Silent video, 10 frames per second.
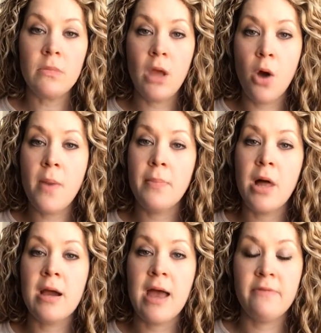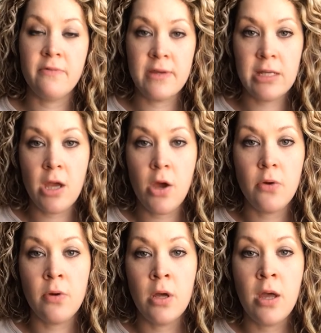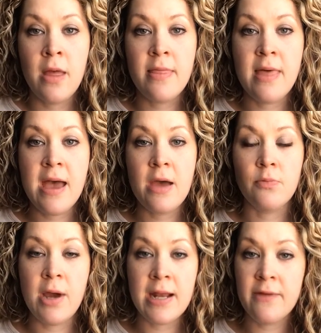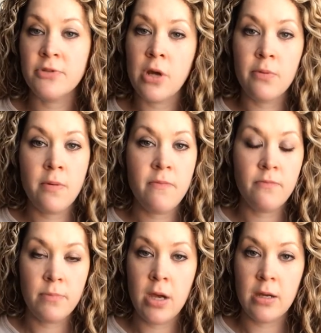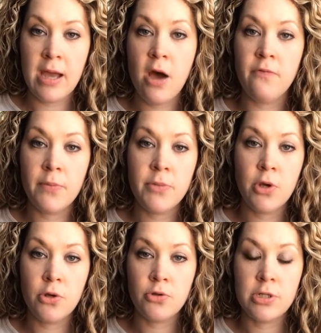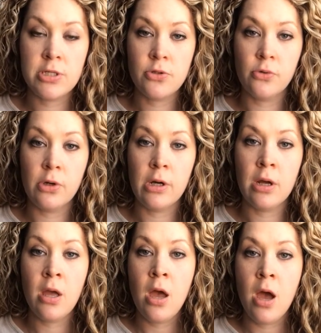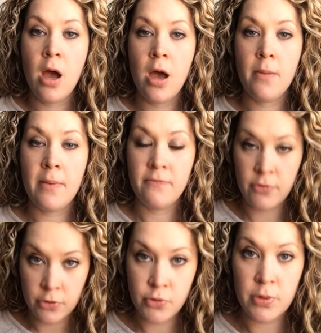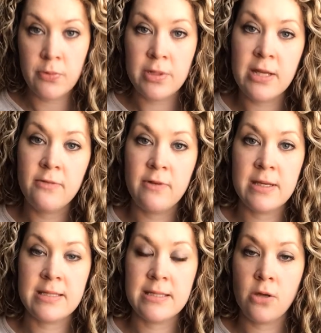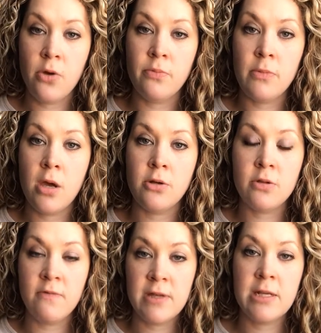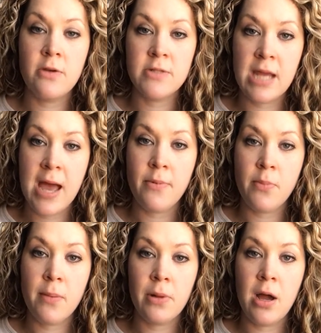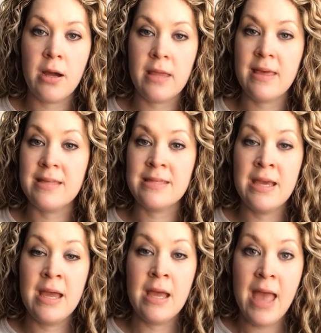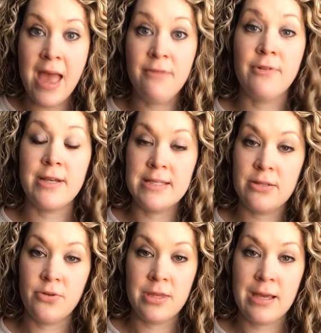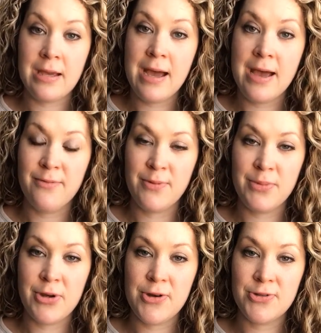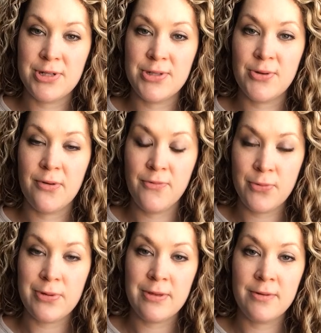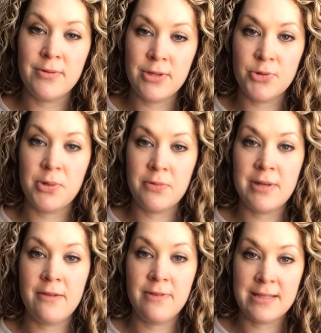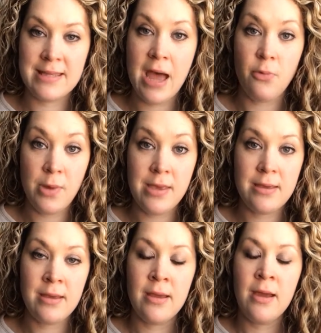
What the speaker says: on my blog I have a video that right after I got home from the grocery store for the 21 Day Fix. It's on under the videos tab on my blog, and that's every single thing I got from the grocery store for the 21 Day Fix that week.